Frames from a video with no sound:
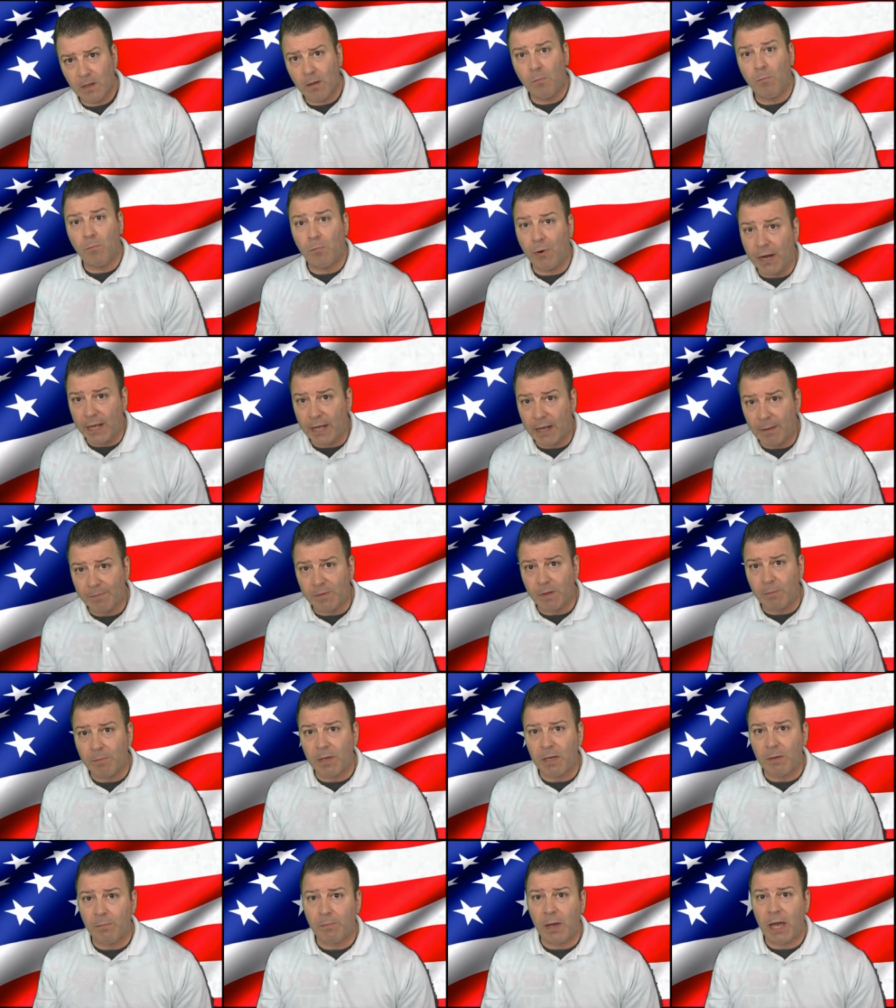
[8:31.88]
Break up the
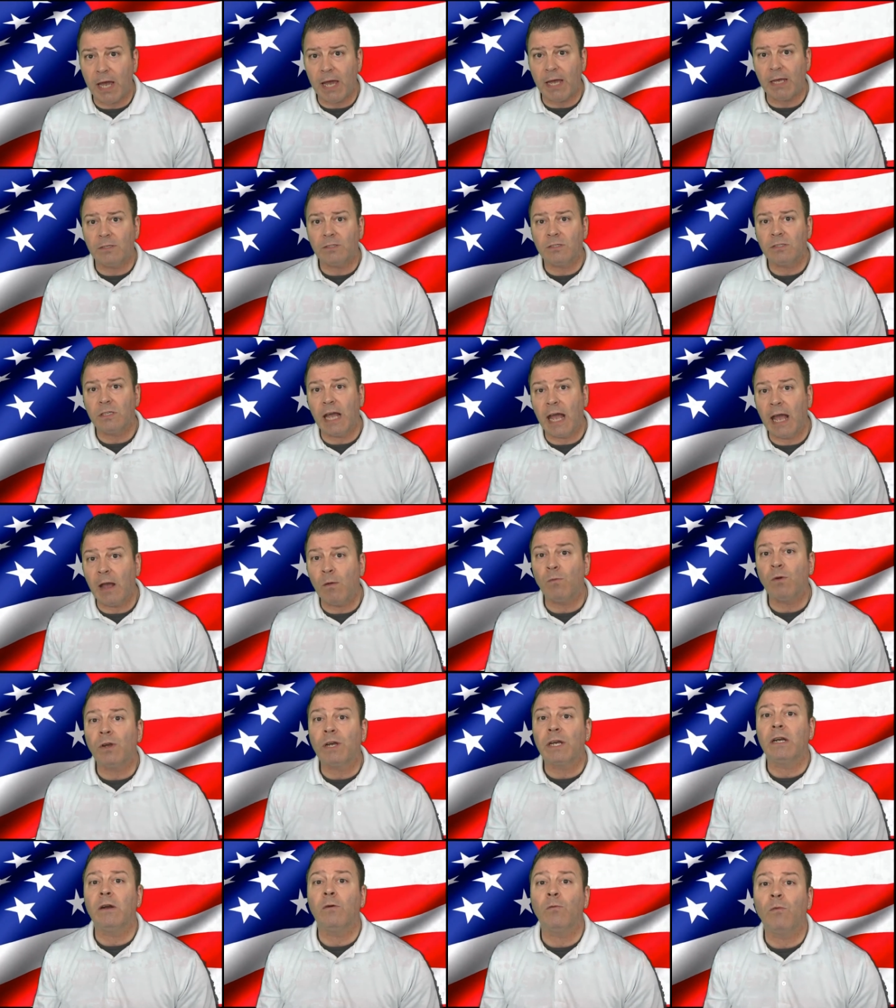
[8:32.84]
big banks, and
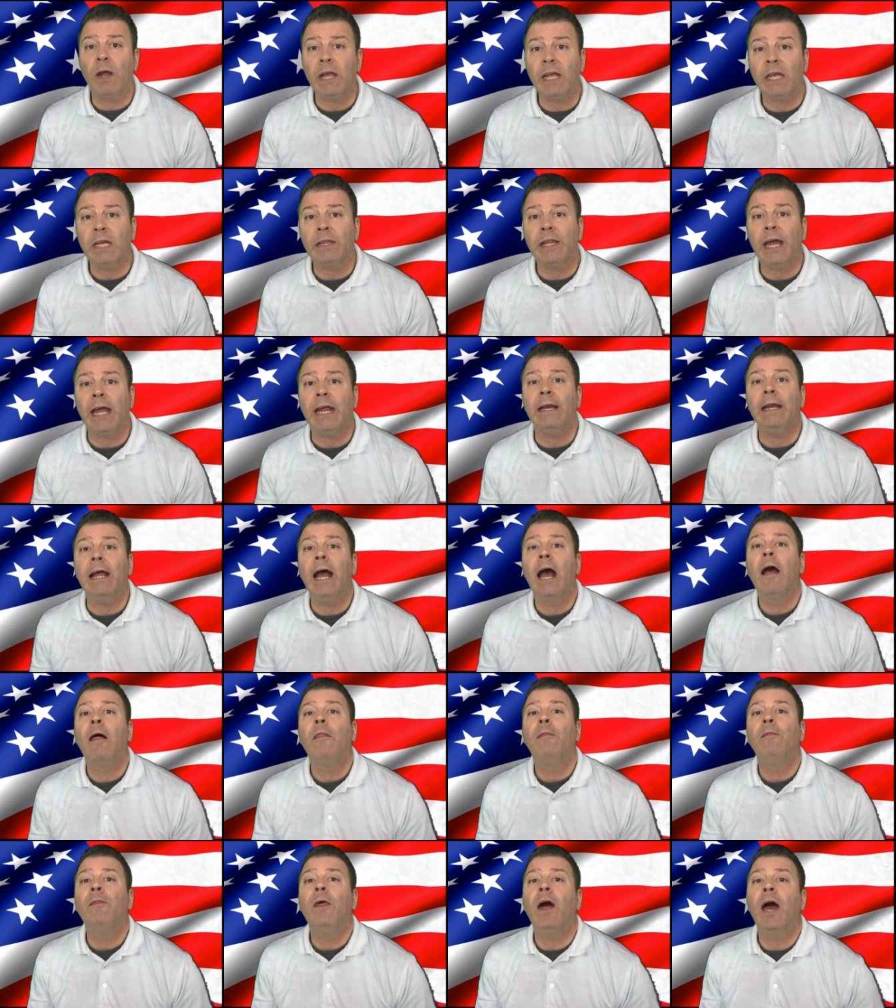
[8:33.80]
we're going to regulate
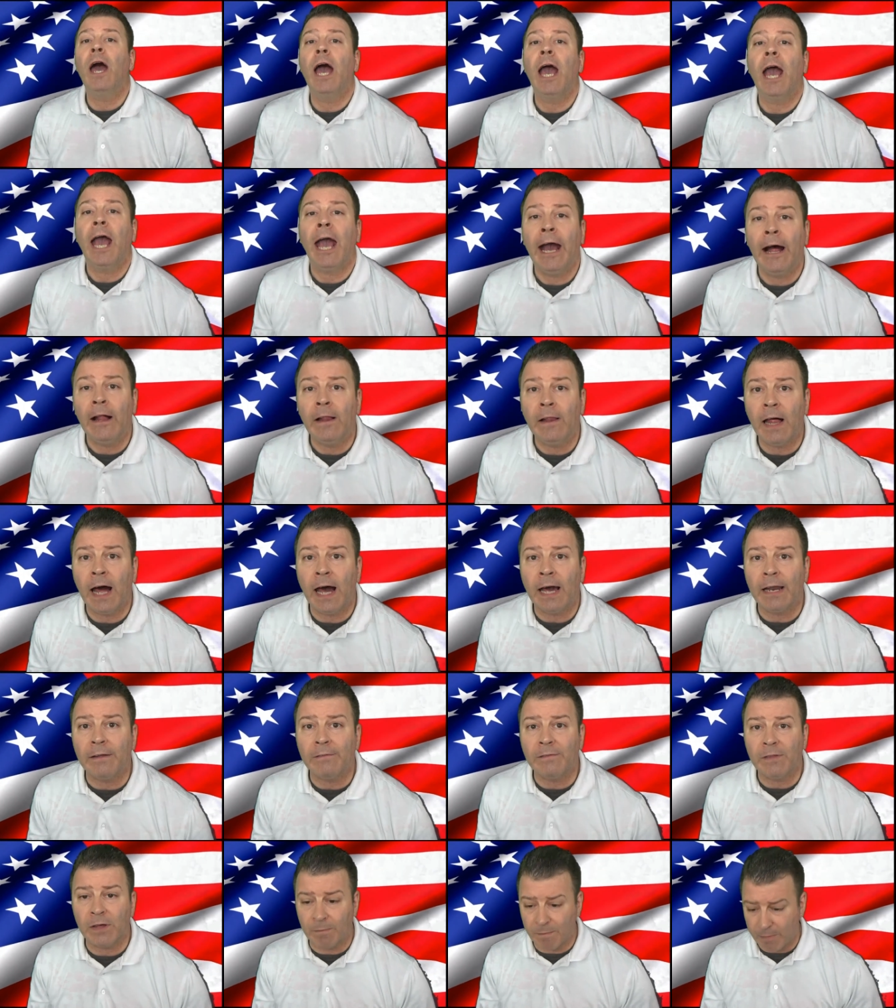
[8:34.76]
the hell out
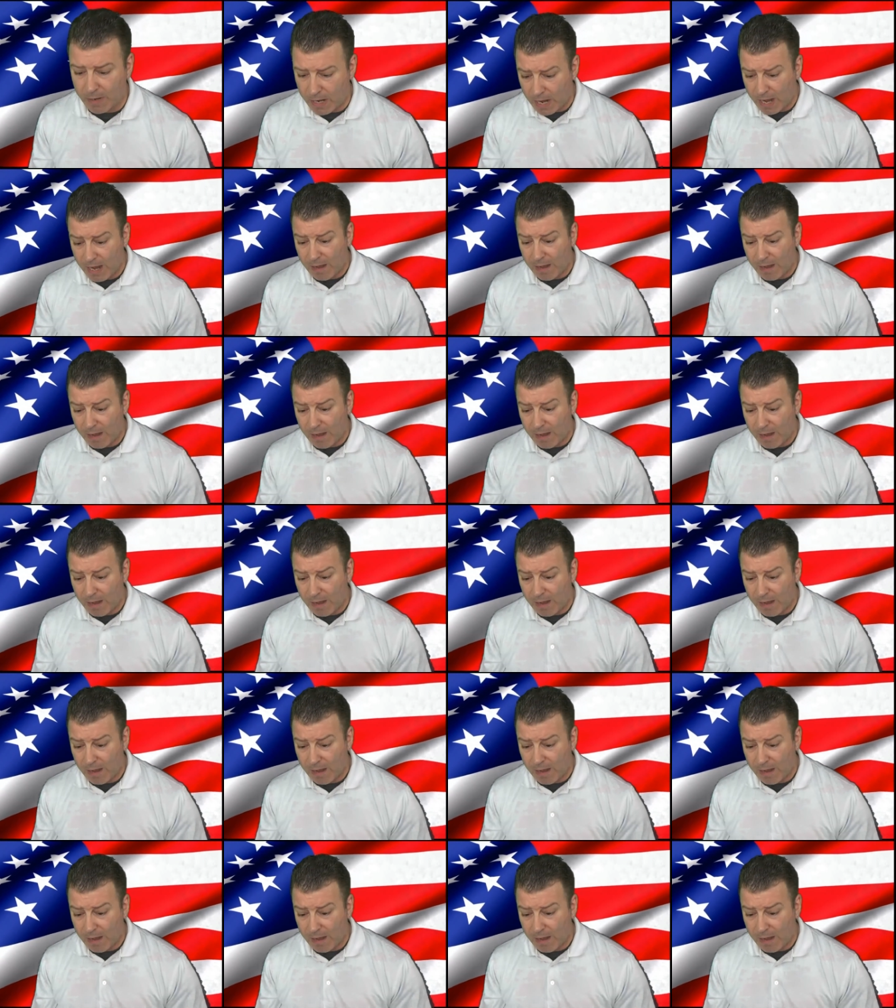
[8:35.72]
of them.